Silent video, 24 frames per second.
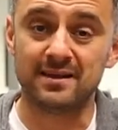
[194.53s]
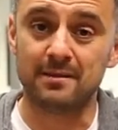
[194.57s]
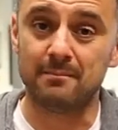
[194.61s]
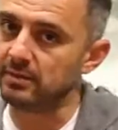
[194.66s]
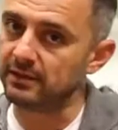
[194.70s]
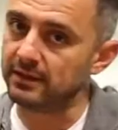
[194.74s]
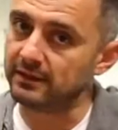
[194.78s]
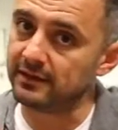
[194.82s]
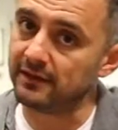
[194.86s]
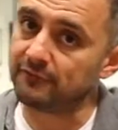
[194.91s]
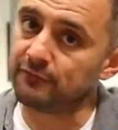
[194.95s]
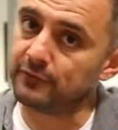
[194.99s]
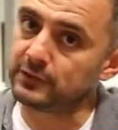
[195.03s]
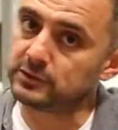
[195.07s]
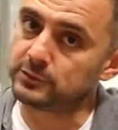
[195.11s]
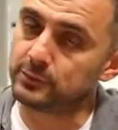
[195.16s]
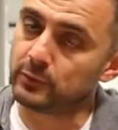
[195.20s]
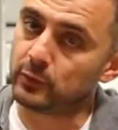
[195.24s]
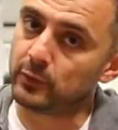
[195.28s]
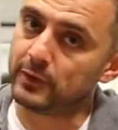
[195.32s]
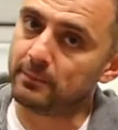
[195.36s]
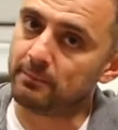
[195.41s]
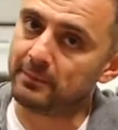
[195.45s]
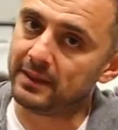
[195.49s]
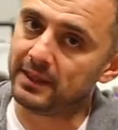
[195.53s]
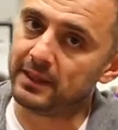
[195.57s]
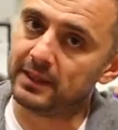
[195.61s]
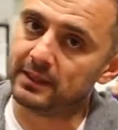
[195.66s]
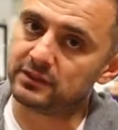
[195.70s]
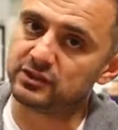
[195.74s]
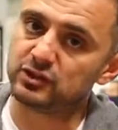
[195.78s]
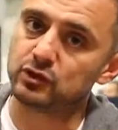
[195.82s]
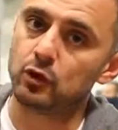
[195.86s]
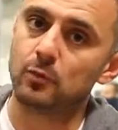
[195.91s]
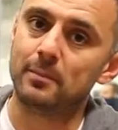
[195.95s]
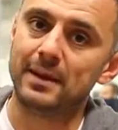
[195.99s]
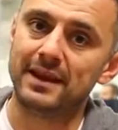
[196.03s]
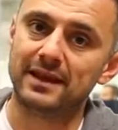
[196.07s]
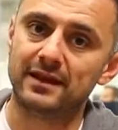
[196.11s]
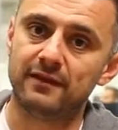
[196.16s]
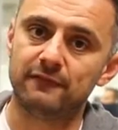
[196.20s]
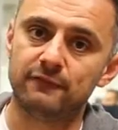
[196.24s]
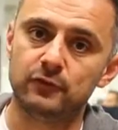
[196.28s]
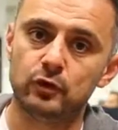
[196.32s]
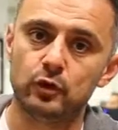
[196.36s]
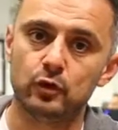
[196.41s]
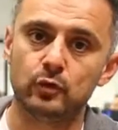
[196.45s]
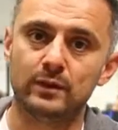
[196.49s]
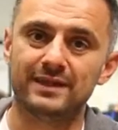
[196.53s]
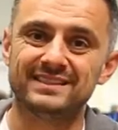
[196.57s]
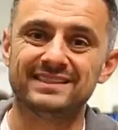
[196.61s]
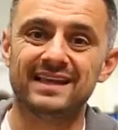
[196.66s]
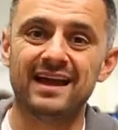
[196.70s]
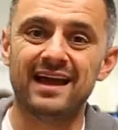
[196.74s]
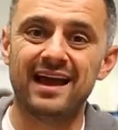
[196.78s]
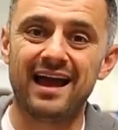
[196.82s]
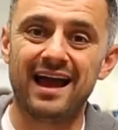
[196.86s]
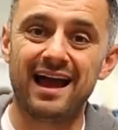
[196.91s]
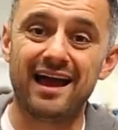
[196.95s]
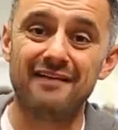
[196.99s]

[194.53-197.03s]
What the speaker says: The difference between me and so many of you is